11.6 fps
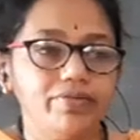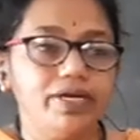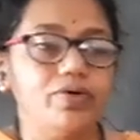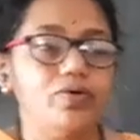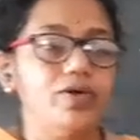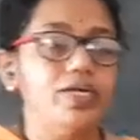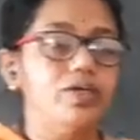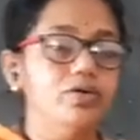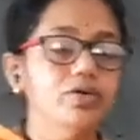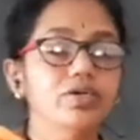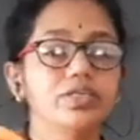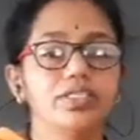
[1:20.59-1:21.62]
we are going
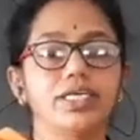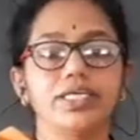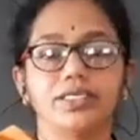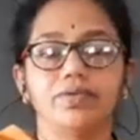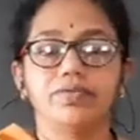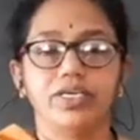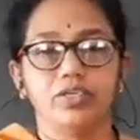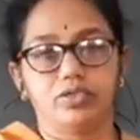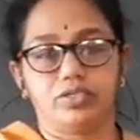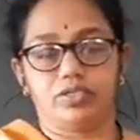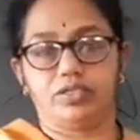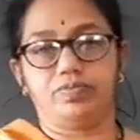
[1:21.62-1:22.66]
to send some
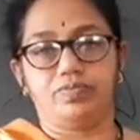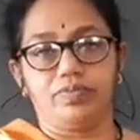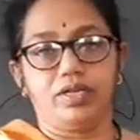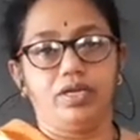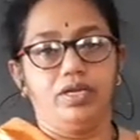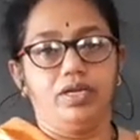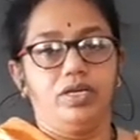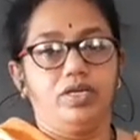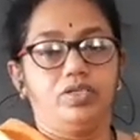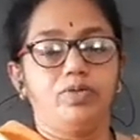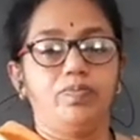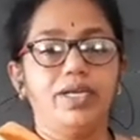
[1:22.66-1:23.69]
videos.
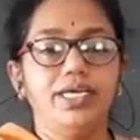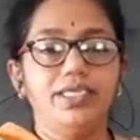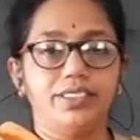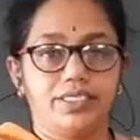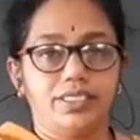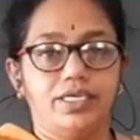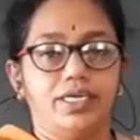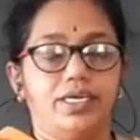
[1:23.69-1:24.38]
So please